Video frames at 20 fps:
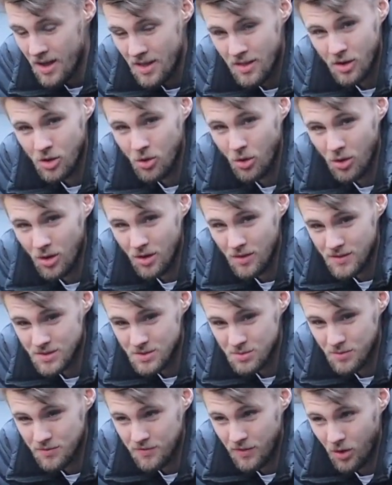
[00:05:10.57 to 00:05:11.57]
the
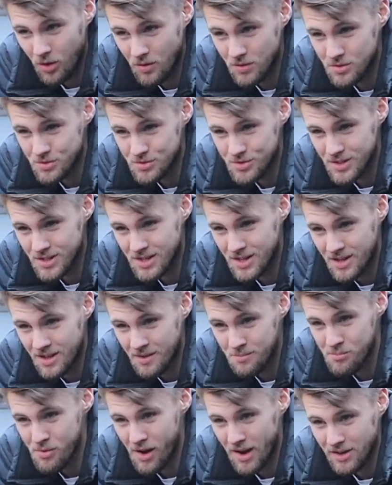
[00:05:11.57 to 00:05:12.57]
coilovers were £500,
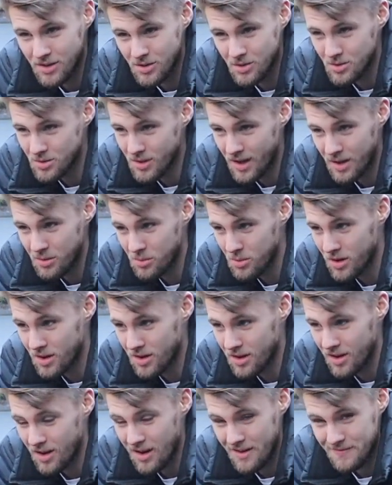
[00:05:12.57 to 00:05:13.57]
brand new they
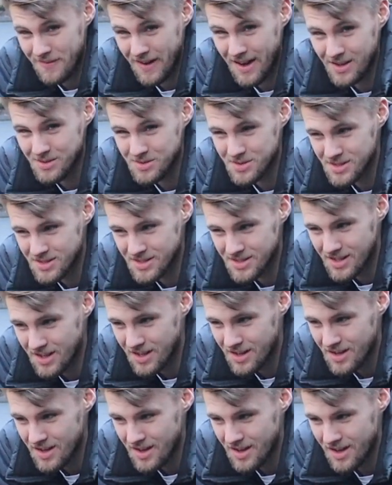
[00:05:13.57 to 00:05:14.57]
were £1,000.
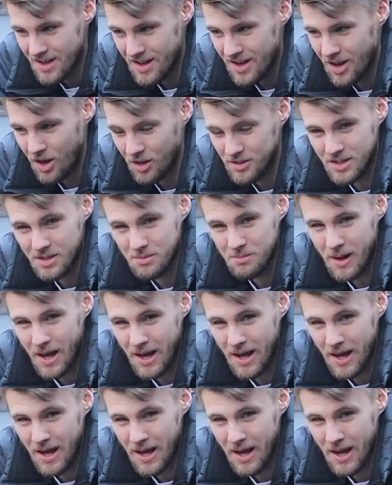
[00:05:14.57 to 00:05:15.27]
I didn't